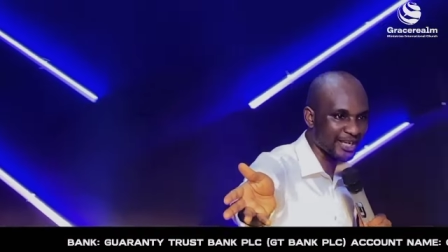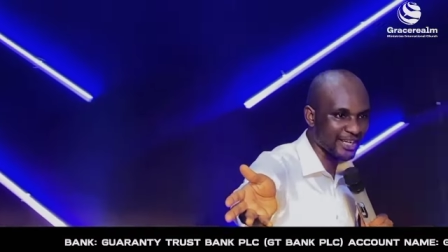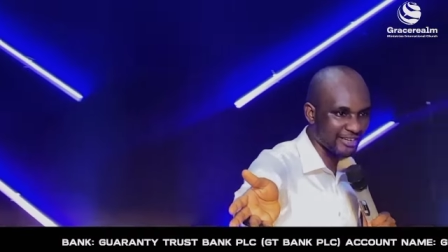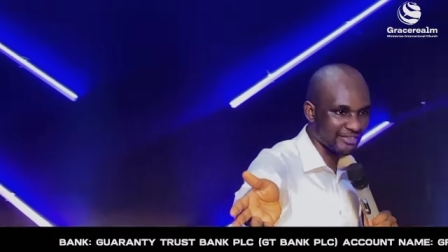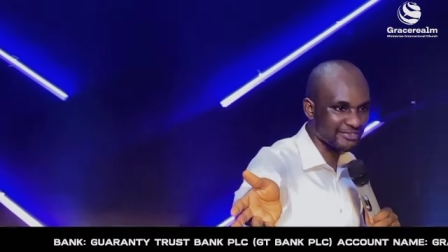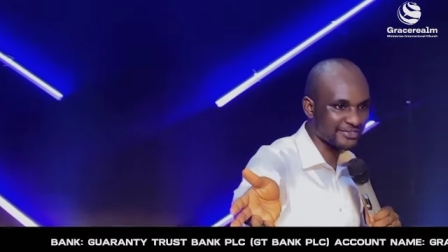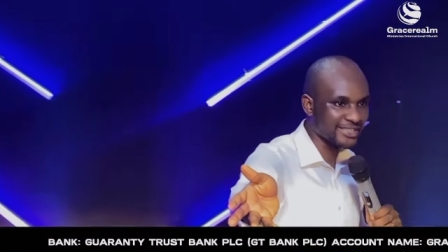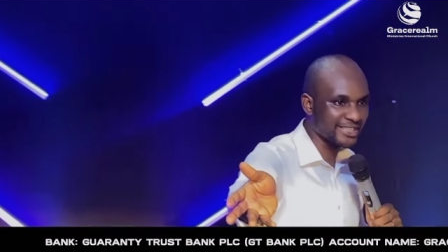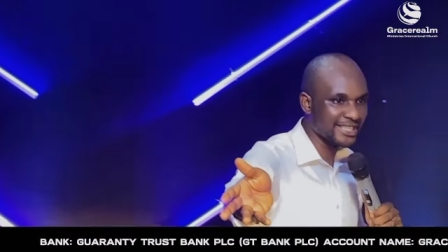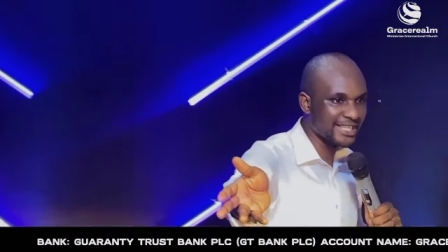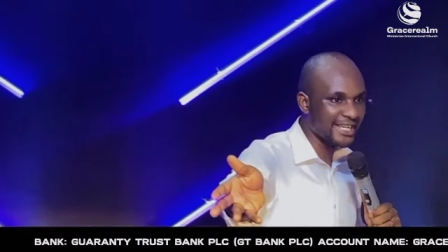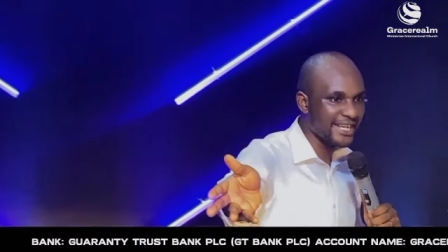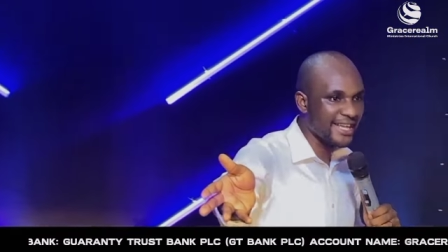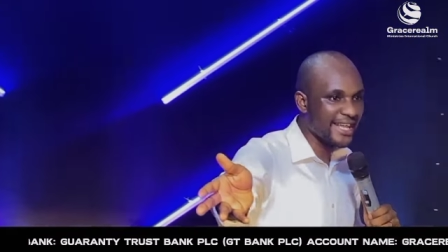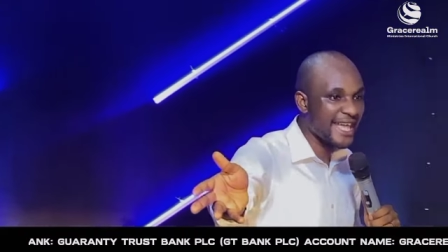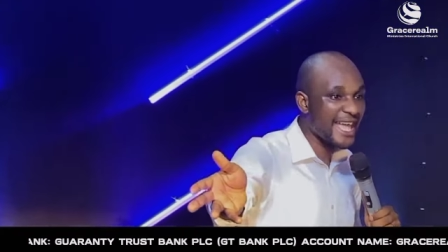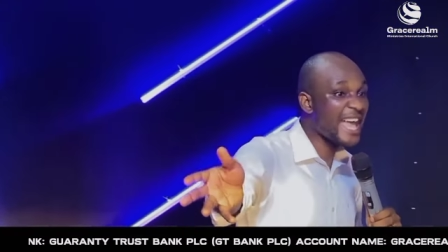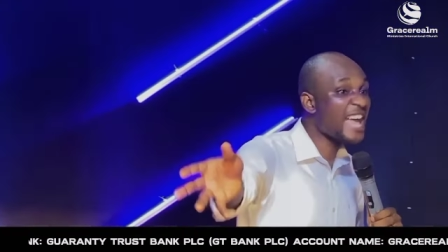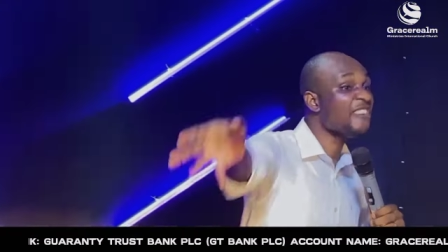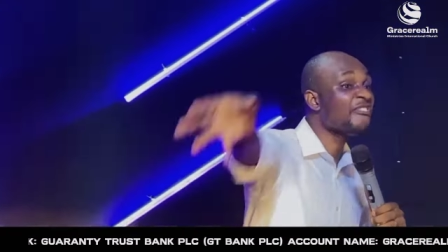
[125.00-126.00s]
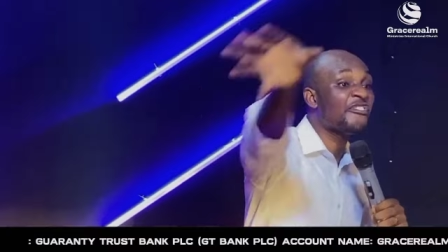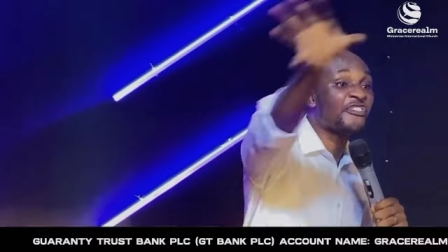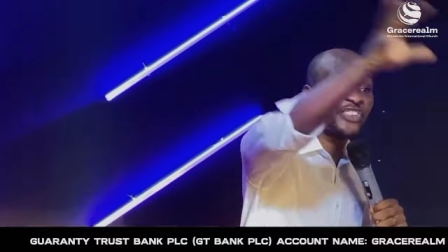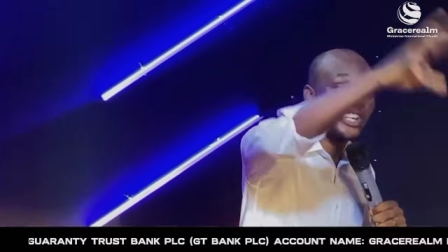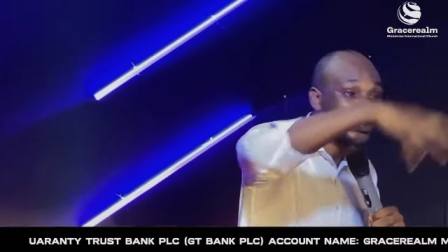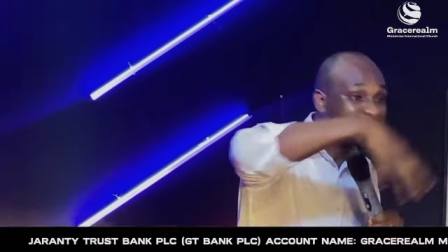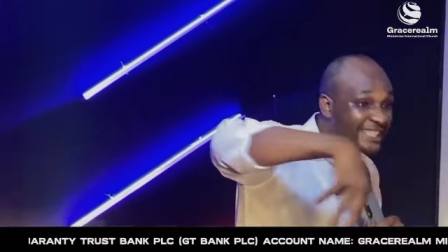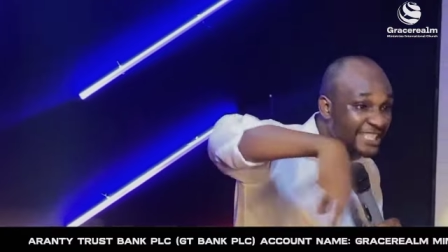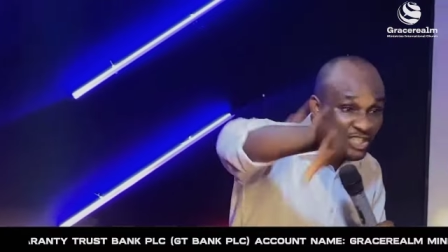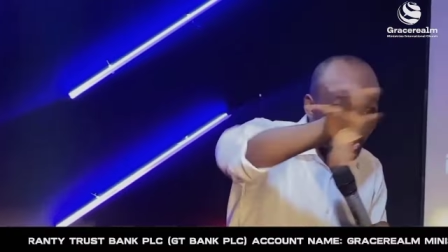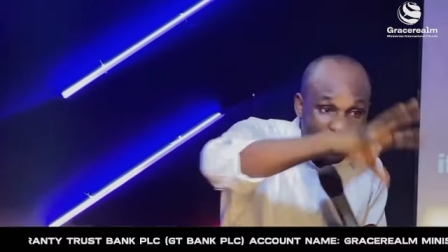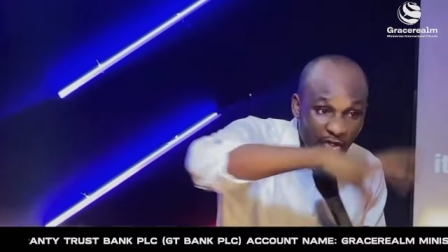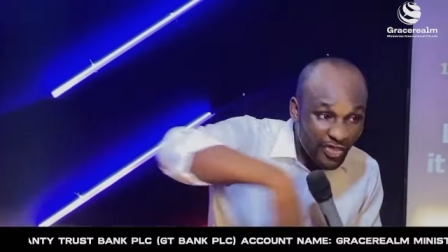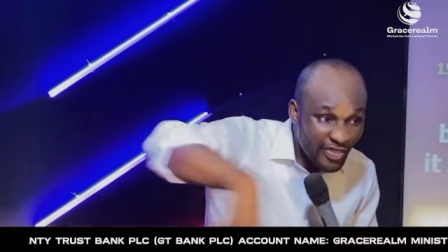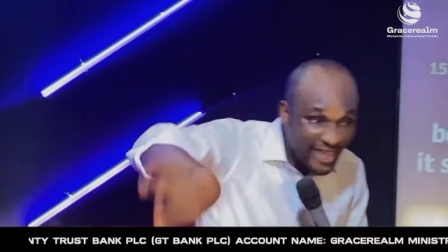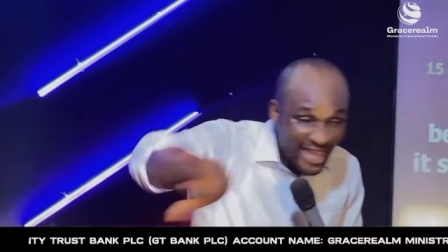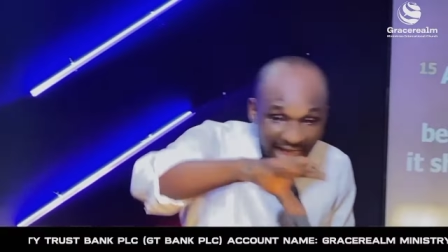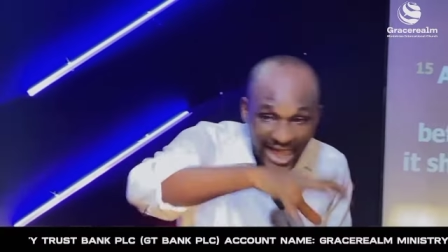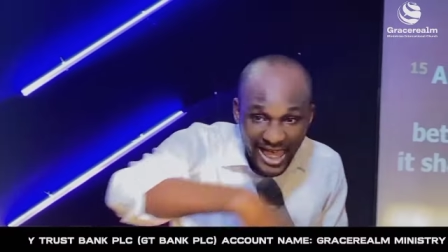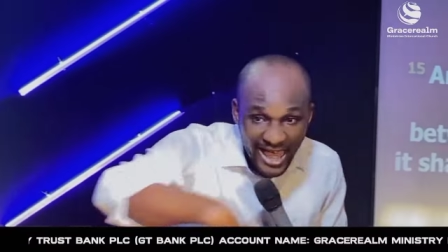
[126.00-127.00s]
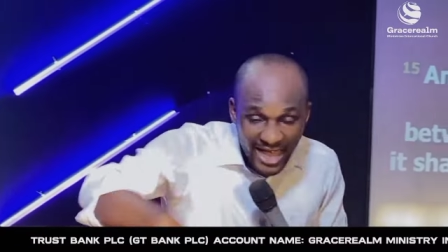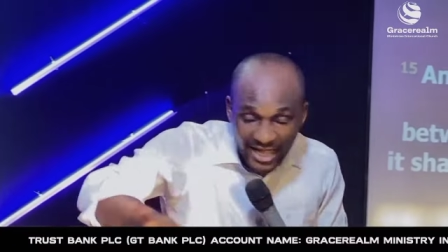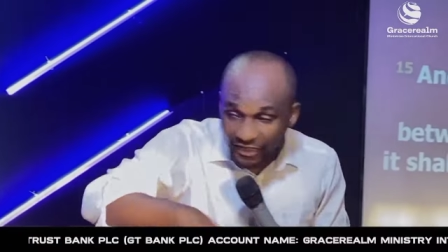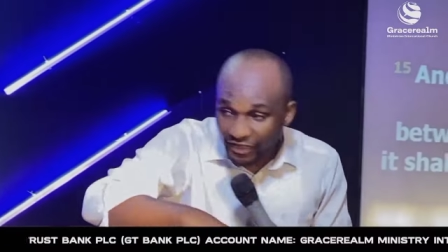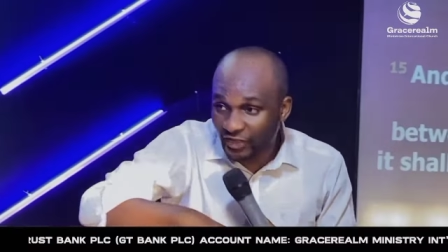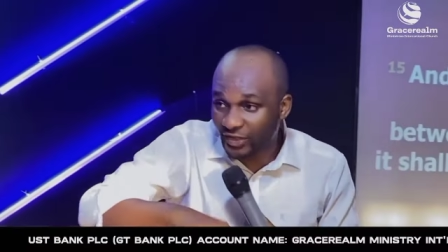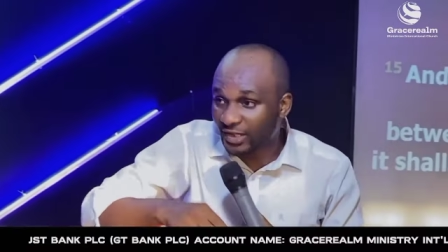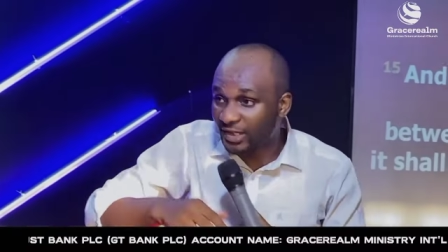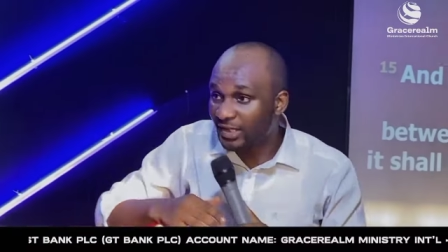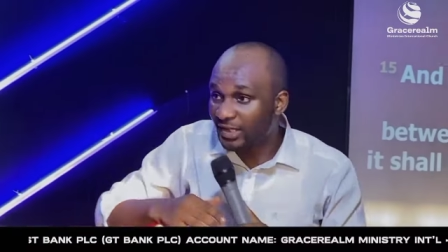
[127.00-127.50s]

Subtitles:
have. Everything on the earth,